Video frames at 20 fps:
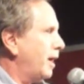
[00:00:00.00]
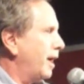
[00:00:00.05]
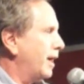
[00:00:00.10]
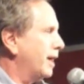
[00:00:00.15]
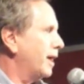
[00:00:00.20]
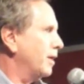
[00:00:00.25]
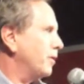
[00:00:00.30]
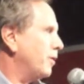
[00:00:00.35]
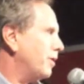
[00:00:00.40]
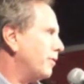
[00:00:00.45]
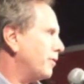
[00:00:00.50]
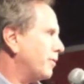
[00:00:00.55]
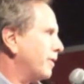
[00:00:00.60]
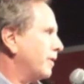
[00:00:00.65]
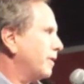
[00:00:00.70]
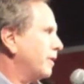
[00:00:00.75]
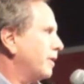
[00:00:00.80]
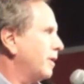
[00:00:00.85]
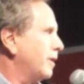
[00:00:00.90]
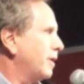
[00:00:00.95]
I got off,
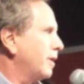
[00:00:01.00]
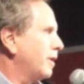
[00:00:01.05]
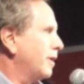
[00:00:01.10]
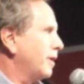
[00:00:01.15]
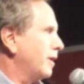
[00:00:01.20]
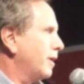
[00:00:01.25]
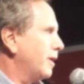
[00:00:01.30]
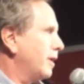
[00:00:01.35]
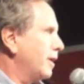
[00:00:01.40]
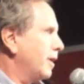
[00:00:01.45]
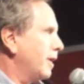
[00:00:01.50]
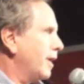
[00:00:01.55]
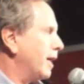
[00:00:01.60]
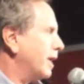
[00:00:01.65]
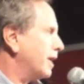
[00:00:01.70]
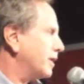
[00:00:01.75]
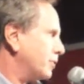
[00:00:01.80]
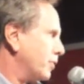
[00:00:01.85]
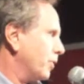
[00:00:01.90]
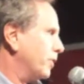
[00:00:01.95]

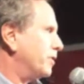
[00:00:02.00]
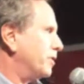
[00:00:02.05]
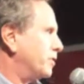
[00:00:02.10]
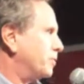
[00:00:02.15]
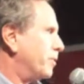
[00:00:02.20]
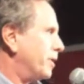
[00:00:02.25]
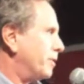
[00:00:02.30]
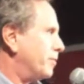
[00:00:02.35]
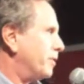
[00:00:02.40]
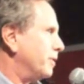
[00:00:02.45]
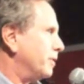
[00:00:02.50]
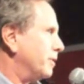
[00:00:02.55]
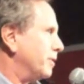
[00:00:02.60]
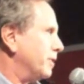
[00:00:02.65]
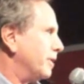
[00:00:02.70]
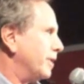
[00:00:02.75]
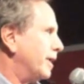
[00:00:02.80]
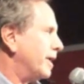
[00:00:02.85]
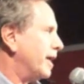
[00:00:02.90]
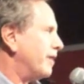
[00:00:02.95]
and I saw these people,
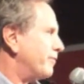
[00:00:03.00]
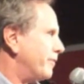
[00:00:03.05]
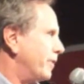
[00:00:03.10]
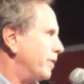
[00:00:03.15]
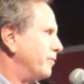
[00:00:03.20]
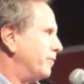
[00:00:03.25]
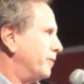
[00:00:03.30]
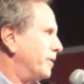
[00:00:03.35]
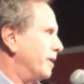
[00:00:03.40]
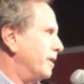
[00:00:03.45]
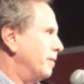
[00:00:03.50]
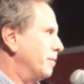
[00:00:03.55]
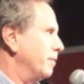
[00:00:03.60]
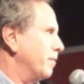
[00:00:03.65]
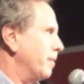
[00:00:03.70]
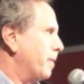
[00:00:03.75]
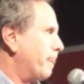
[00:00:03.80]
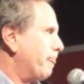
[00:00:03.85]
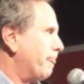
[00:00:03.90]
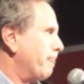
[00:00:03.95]
and I felt for them.
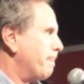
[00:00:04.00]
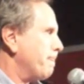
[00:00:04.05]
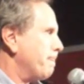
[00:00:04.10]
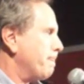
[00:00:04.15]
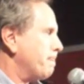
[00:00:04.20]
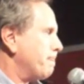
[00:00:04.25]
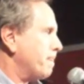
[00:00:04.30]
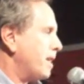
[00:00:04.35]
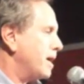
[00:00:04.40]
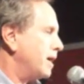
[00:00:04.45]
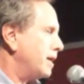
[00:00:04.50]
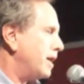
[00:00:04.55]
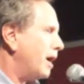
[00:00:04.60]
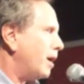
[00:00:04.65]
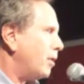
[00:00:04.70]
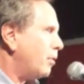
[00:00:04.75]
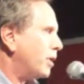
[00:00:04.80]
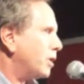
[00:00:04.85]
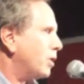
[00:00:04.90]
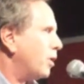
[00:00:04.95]
And
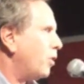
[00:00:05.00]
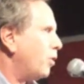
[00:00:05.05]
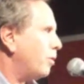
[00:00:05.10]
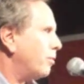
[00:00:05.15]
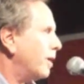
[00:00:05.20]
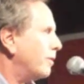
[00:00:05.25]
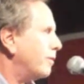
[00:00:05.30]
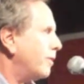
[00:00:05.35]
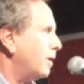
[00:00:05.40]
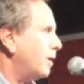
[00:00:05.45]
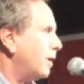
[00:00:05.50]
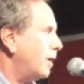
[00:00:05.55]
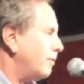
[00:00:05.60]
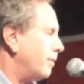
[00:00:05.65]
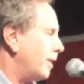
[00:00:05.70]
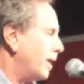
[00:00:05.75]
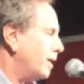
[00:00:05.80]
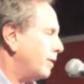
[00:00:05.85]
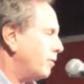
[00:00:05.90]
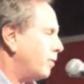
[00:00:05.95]
I went home. My,
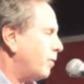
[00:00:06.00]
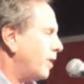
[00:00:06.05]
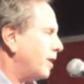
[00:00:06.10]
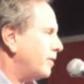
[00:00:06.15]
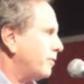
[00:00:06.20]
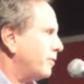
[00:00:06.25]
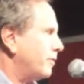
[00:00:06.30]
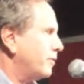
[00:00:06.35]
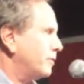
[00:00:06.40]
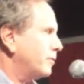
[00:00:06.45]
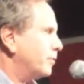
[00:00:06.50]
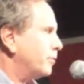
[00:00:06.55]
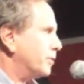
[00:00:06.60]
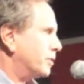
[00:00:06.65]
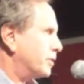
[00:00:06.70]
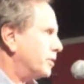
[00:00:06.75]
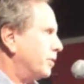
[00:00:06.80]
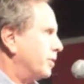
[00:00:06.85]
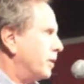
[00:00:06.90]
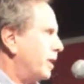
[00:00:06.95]
my wife
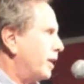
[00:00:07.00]
was still